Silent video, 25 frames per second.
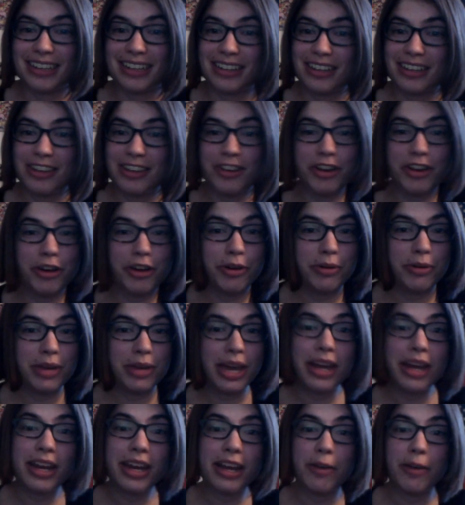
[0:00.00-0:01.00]

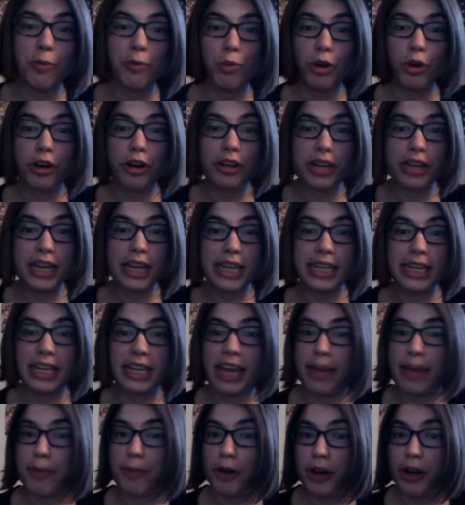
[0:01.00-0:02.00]
Getting work in
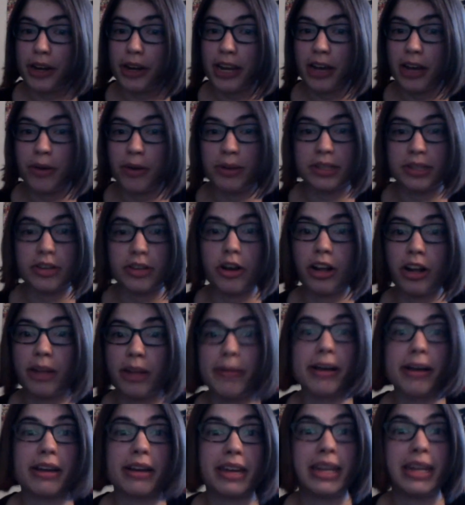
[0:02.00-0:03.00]
game audio is all
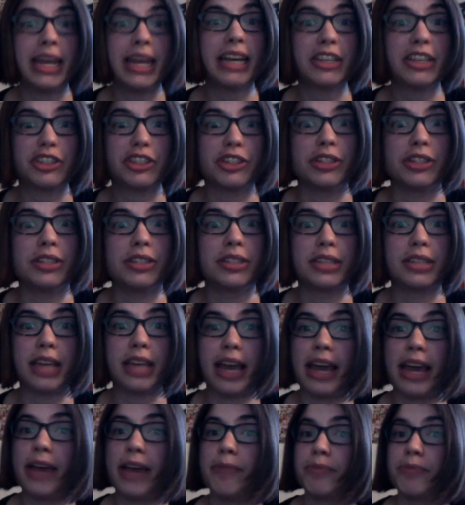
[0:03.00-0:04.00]
about connections,
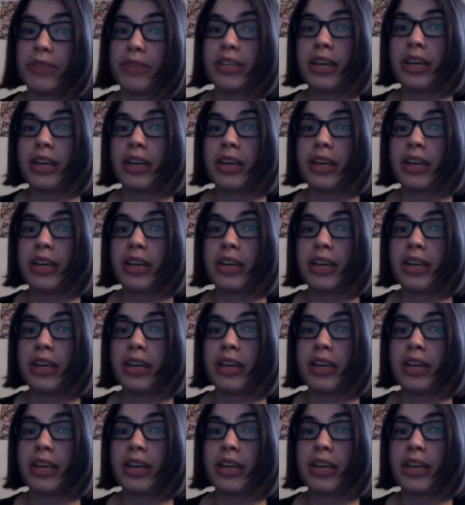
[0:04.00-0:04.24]
and